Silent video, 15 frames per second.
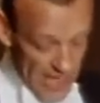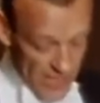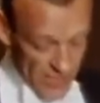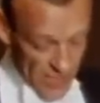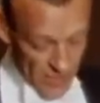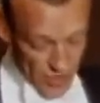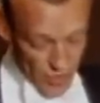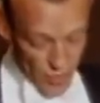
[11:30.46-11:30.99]

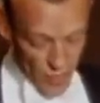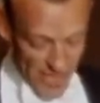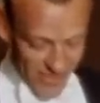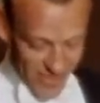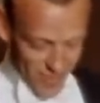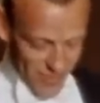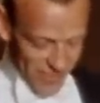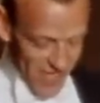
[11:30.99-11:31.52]
asking that you
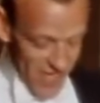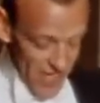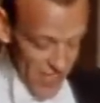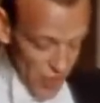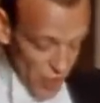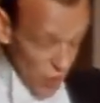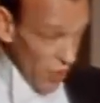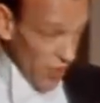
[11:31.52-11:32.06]
make them as
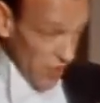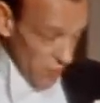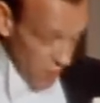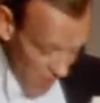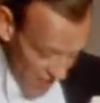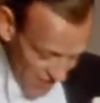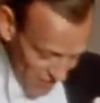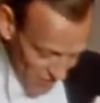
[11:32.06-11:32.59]
short as
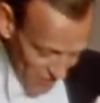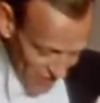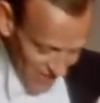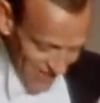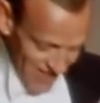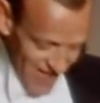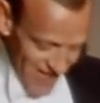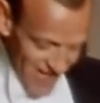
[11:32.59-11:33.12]

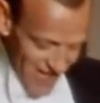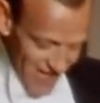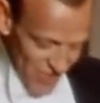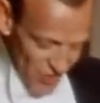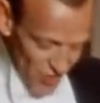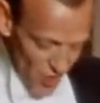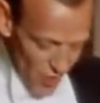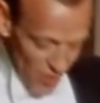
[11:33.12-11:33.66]
possible.
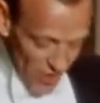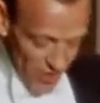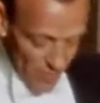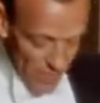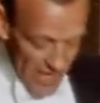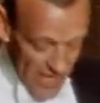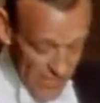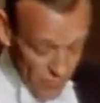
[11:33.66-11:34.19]
As you know, in the
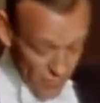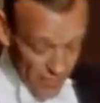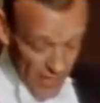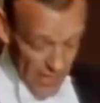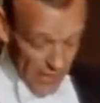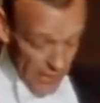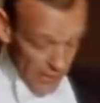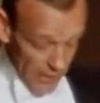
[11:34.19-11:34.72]
past, we've
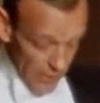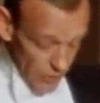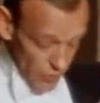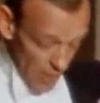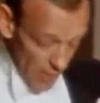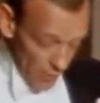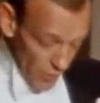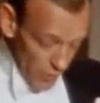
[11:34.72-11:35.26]
had a little
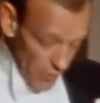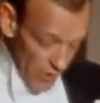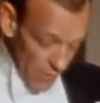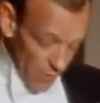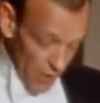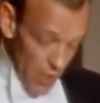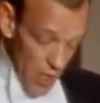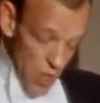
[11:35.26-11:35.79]
trouble with
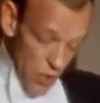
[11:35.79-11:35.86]
people